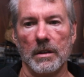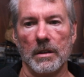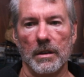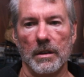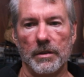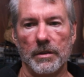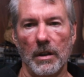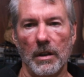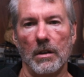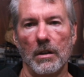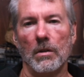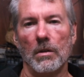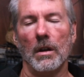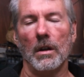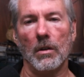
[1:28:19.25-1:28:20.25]

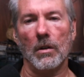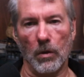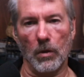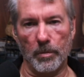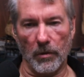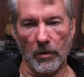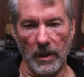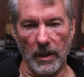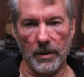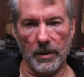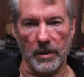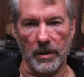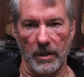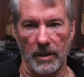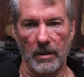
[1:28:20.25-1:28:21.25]
So a
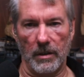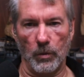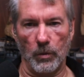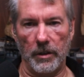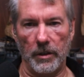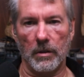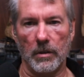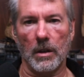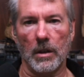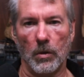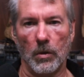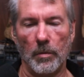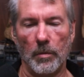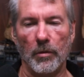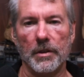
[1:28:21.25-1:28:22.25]
corporation, when you're a
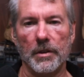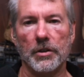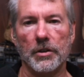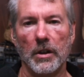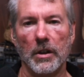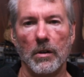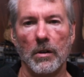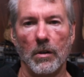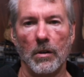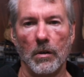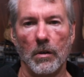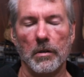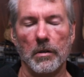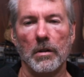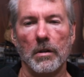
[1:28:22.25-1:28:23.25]
corporate
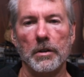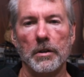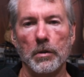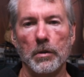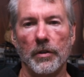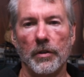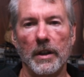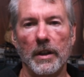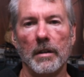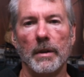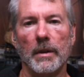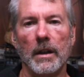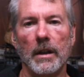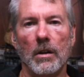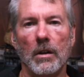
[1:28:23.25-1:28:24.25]
shareholder, you think
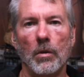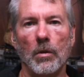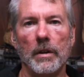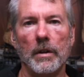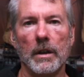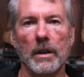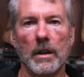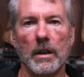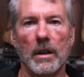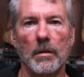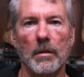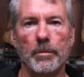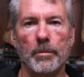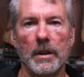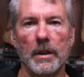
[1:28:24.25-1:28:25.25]
by owning a
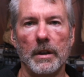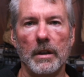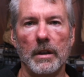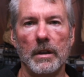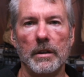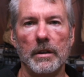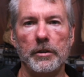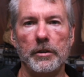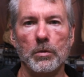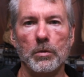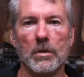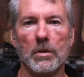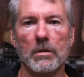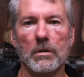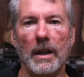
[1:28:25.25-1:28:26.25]
company, you
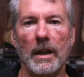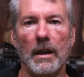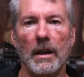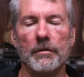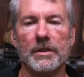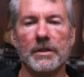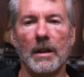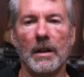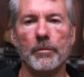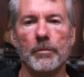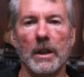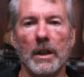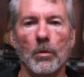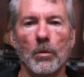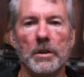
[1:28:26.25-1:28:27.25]
will have
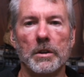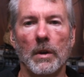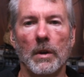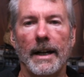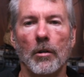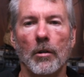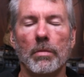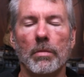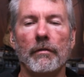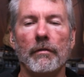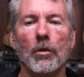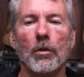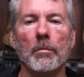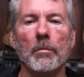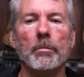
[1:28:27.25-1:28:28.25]
something which will
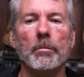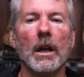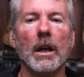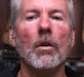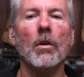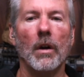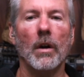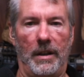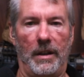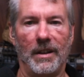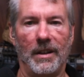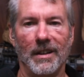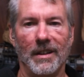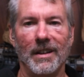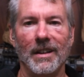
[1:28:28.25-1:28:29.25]
outperform Bitcoin.
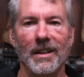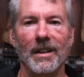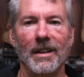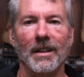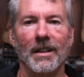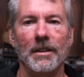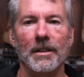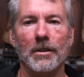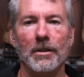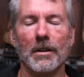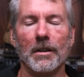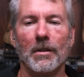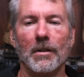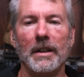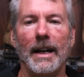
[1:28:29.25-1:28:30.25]
You're
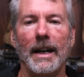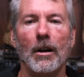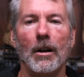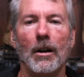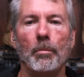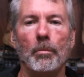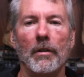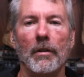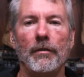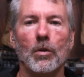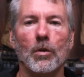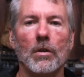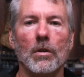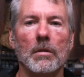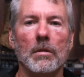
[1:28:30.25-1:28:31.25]
going to
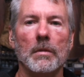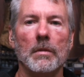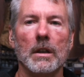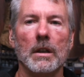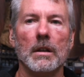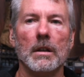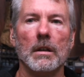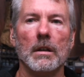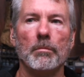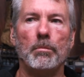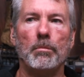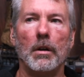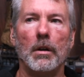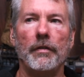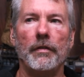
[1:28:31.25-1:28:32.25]
outperform
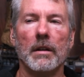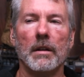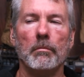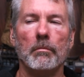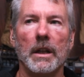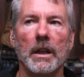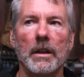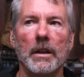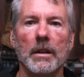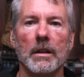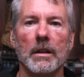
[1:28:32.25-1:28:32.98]
perfect money.